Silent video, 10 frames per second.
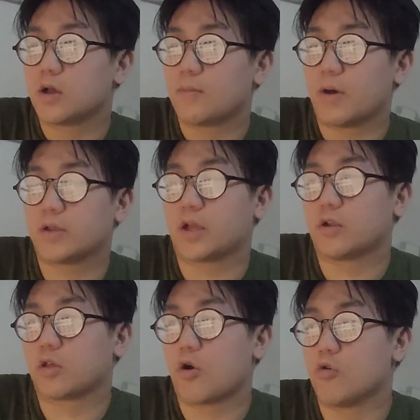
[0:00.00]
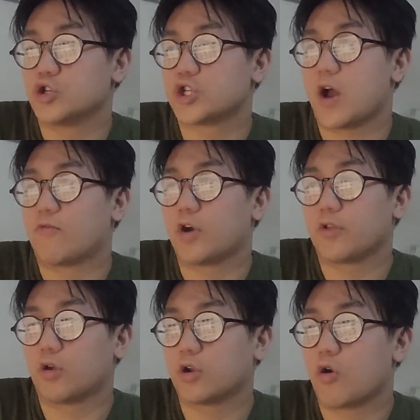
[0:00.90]
I'm about to take another cold shower, run it
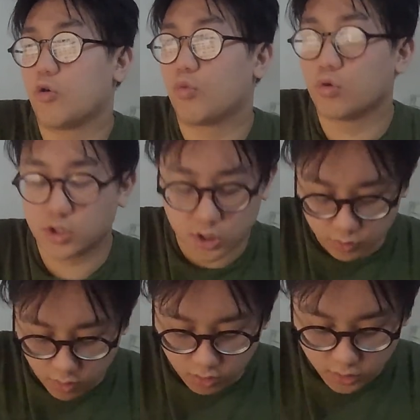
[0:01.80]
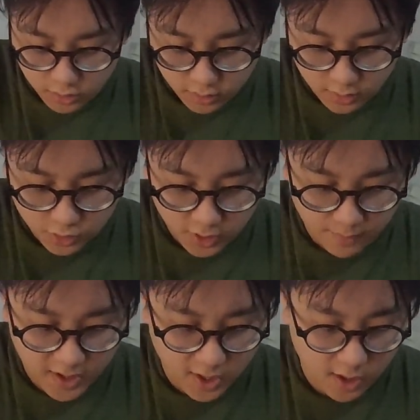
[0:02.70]
under cold water as well, I'm trying to
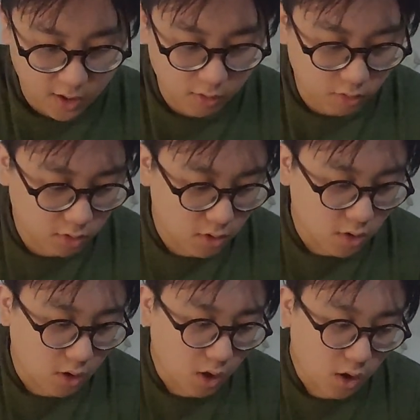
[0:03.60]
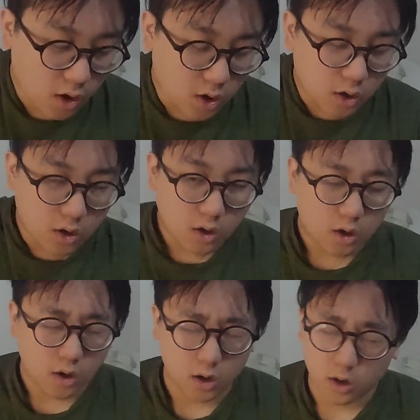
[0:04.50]
make it heal.
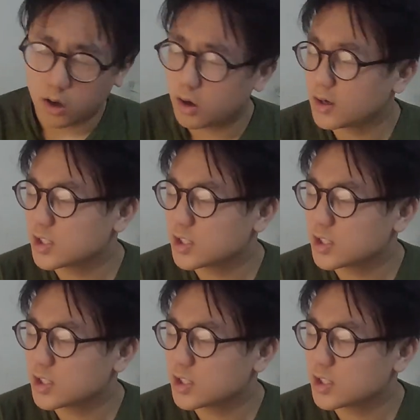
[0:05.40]
Oh,